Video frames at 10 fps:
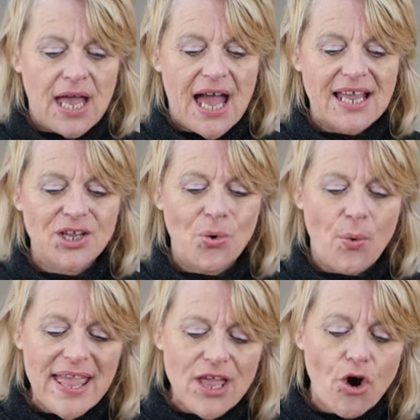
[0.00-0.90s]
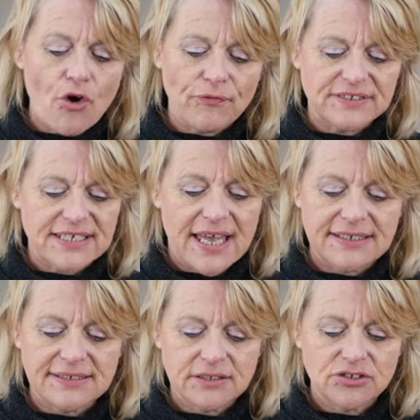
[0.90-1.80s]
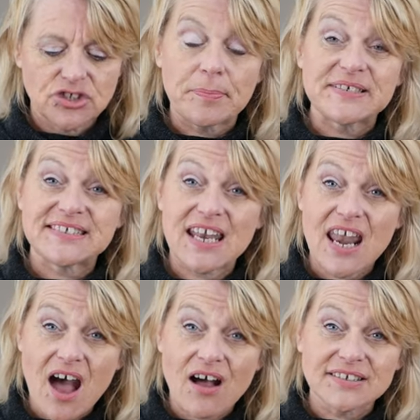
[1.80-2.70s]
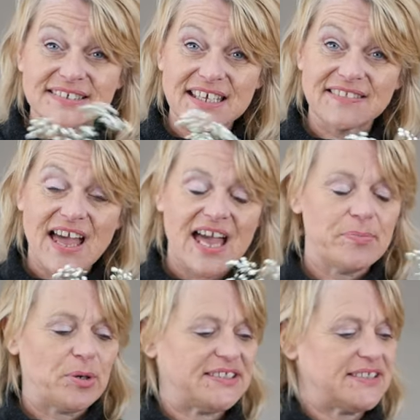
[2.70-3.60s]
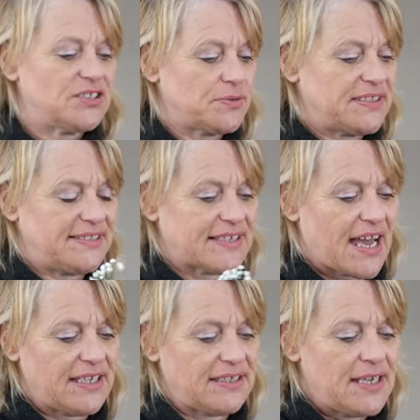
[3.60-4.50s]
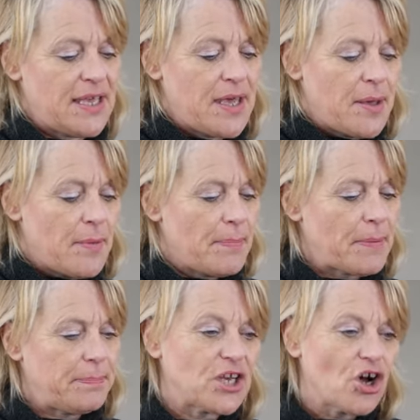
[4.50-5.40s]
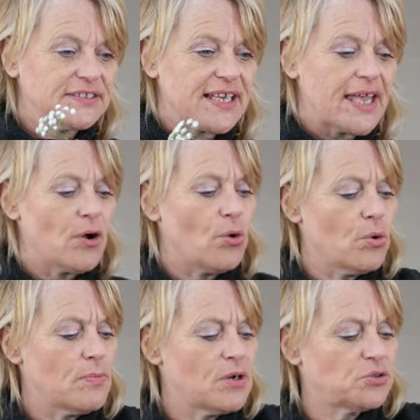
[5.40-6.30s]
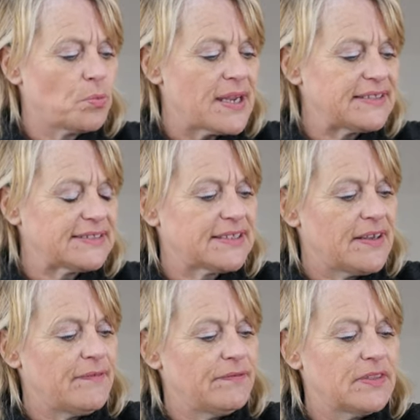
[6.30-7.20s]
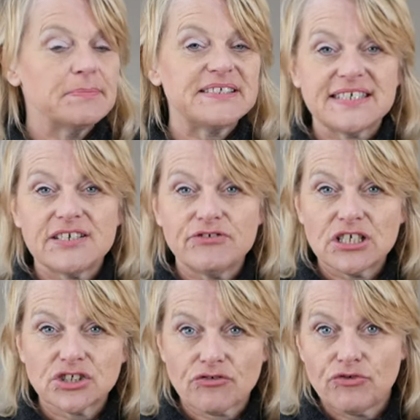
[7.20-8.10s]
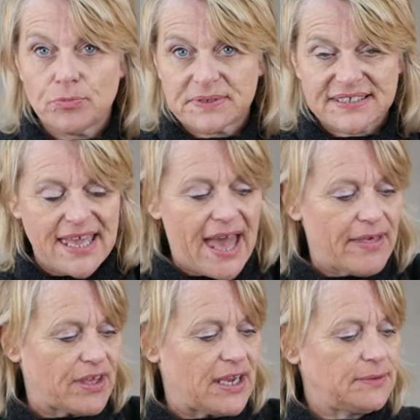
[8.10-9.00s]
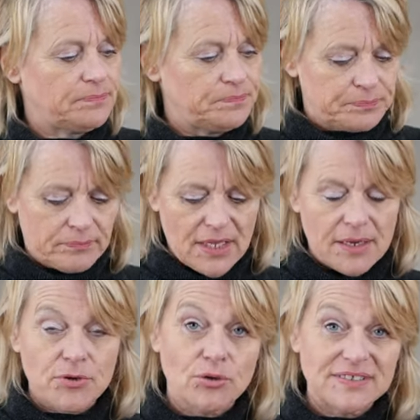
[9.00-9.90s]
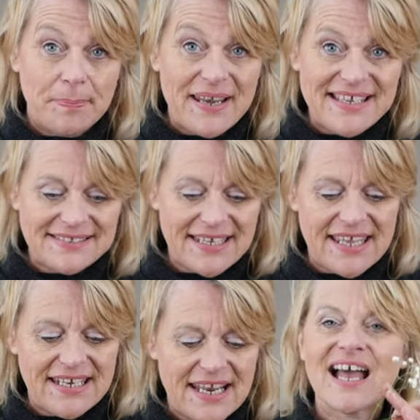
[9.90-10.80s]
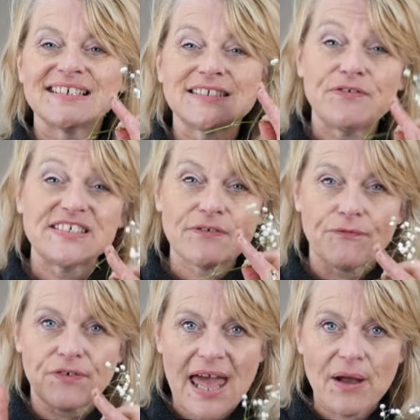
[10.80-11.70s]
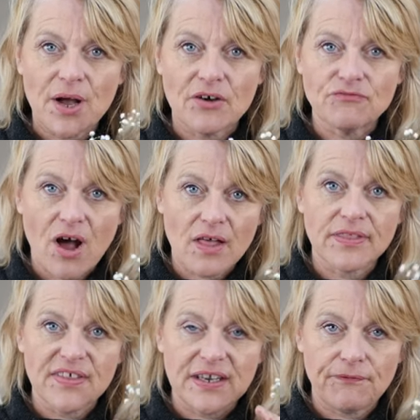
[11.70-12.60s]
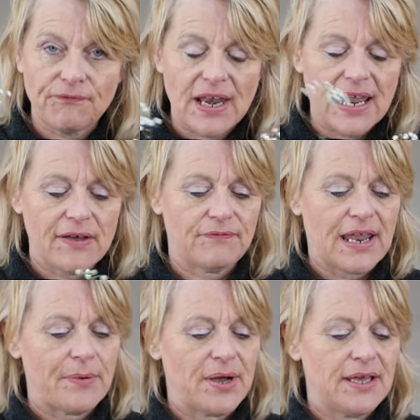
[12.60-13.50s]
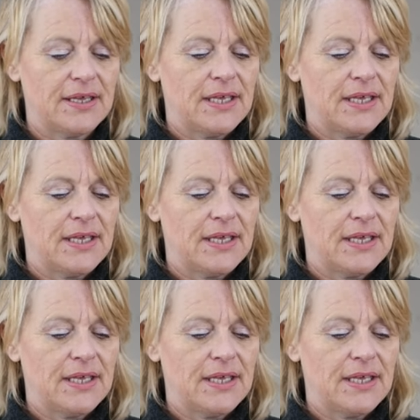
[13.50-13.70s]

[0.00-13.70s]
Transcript: And quite often, gyp is the last thing that I put into a design. But because I almost want the materials grouped together, I'm going to place it in as if it's a flower rather than a filler flower.